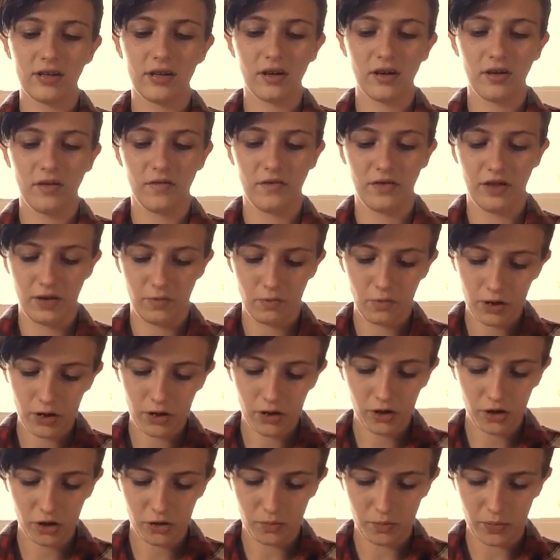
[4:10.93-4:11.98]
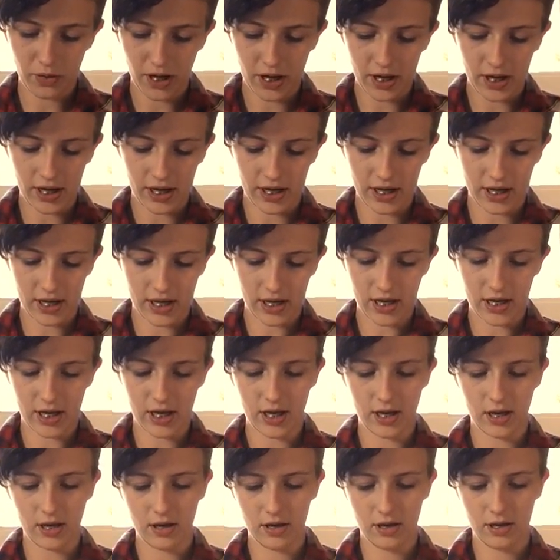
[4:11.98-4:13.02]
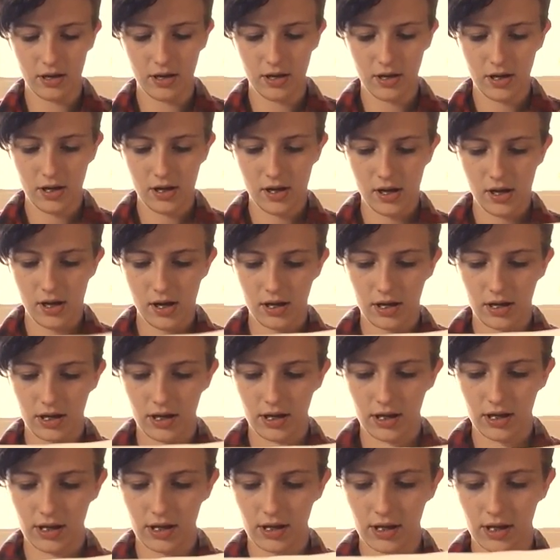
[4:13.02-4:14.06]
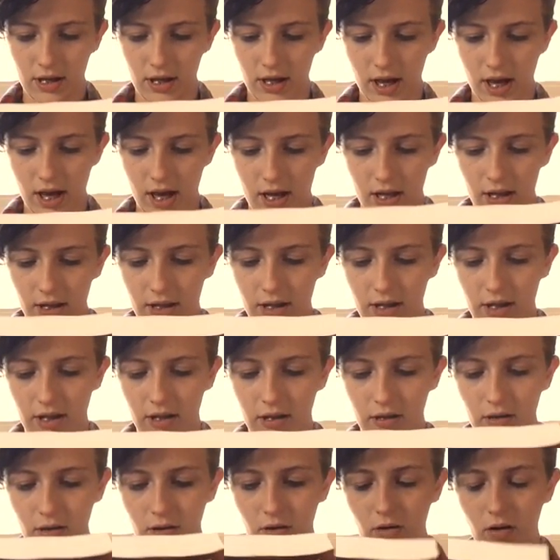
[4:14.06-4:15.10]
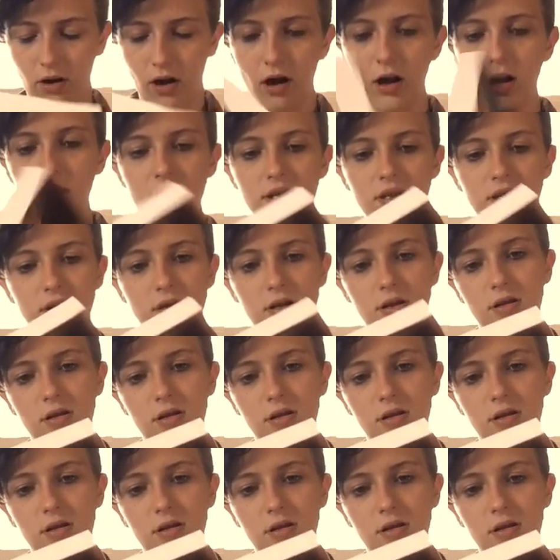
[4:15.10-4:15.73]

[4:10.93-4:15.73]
of the World by Kathleen Cross.